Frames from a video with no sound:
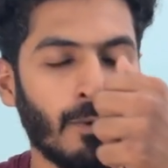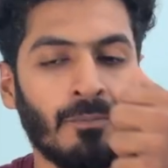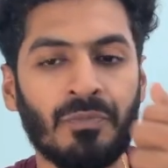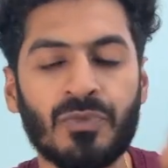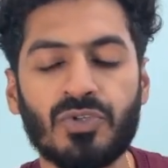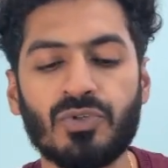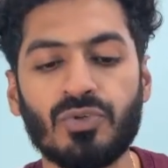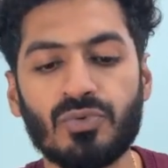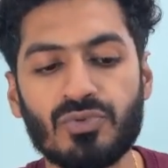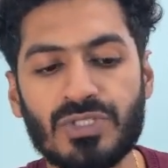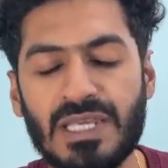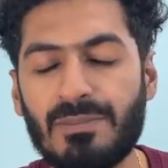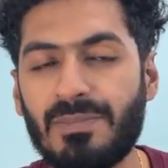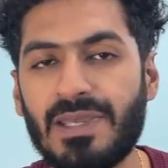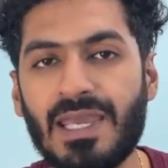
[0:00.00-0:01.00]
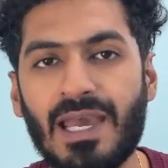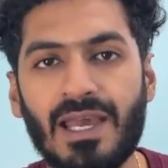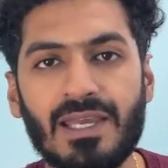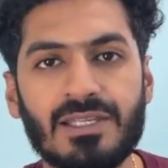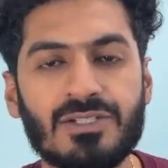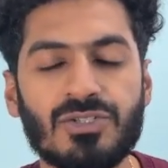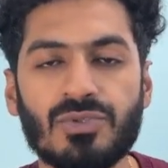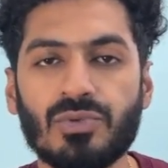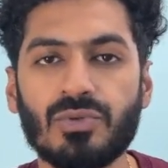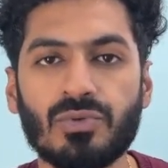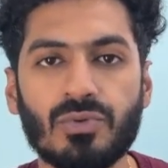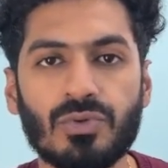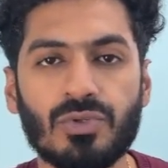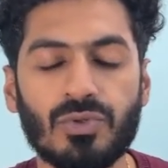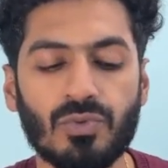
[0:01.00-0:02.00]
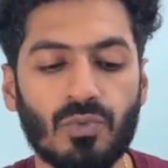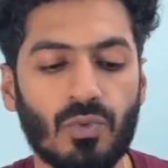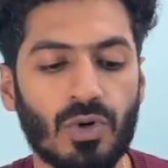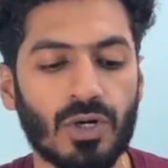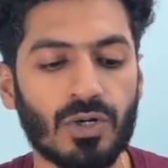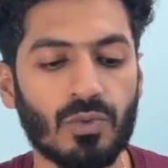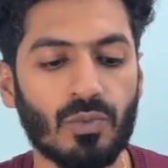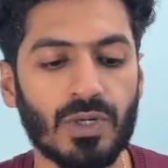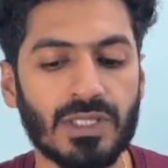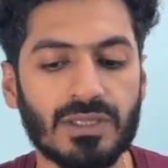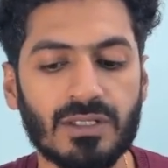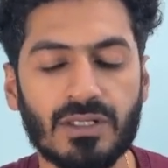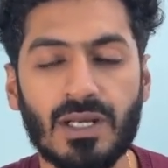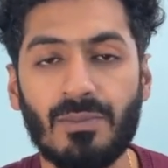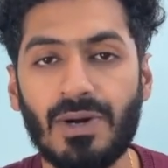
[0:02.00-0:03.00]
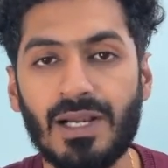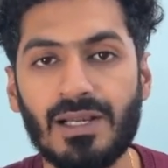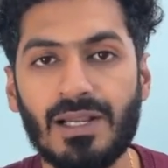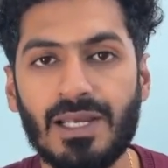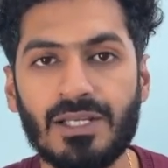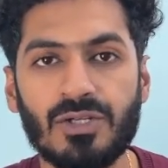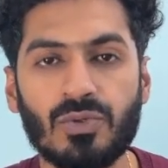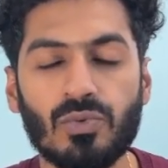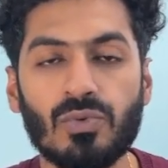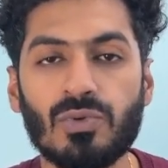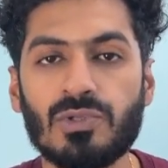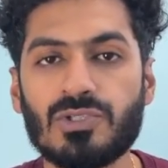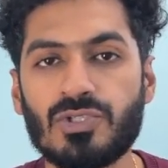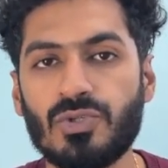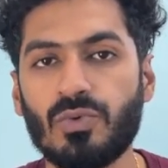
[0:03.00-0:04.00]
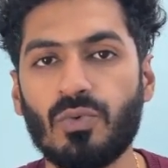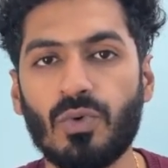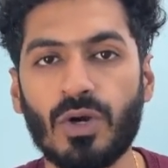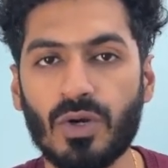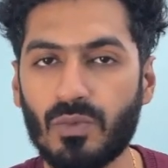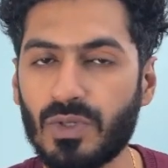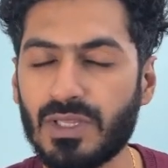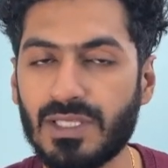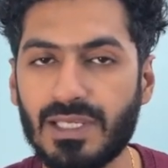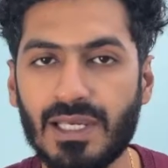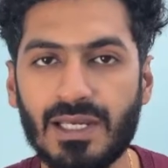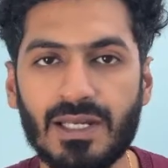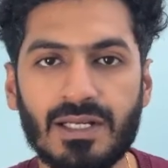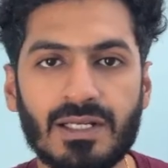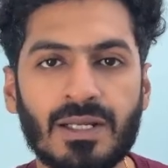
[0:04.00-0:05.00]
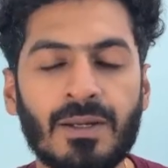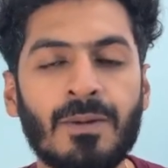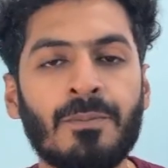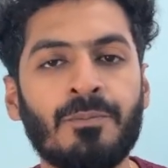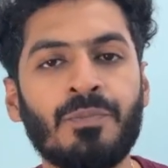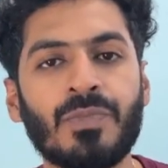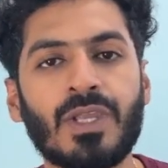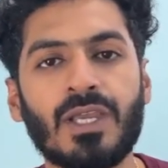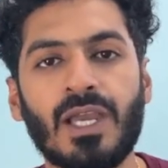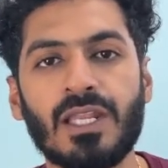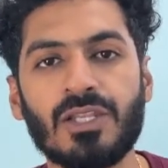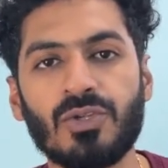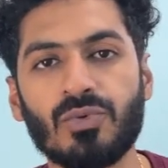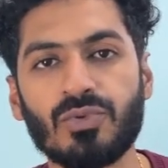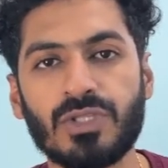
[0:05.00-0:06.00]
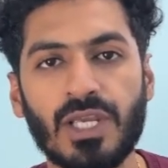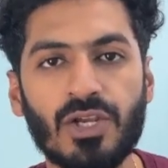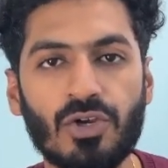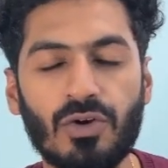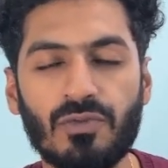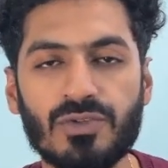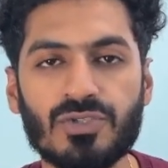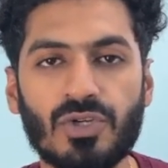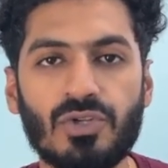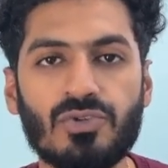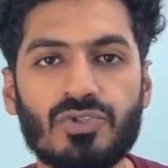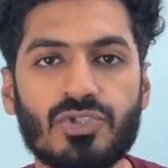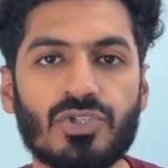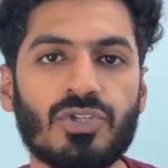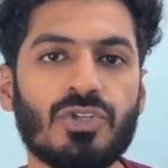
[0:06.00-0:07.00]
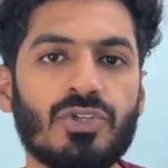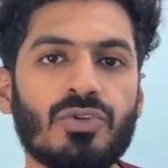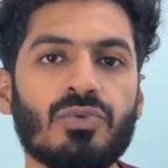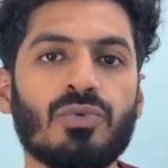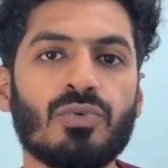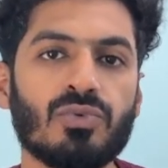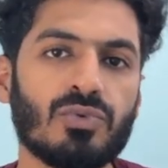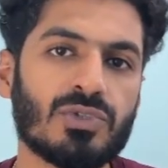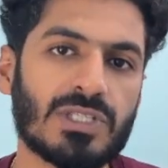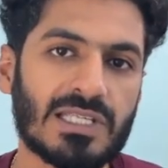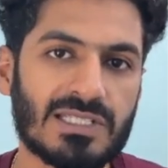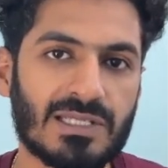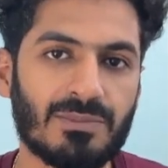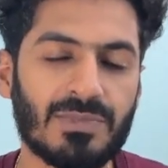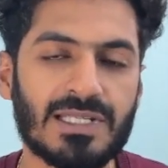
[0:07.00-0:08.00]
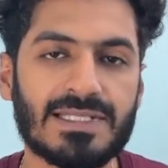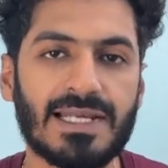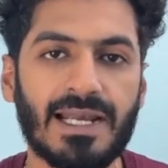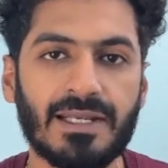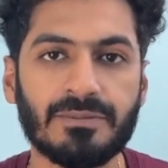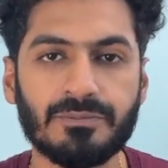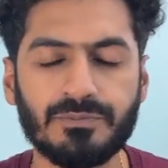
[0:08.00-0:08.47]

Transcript: you use APIs, you work with command line tools, you work with Git, and you think of a solution, you do system design.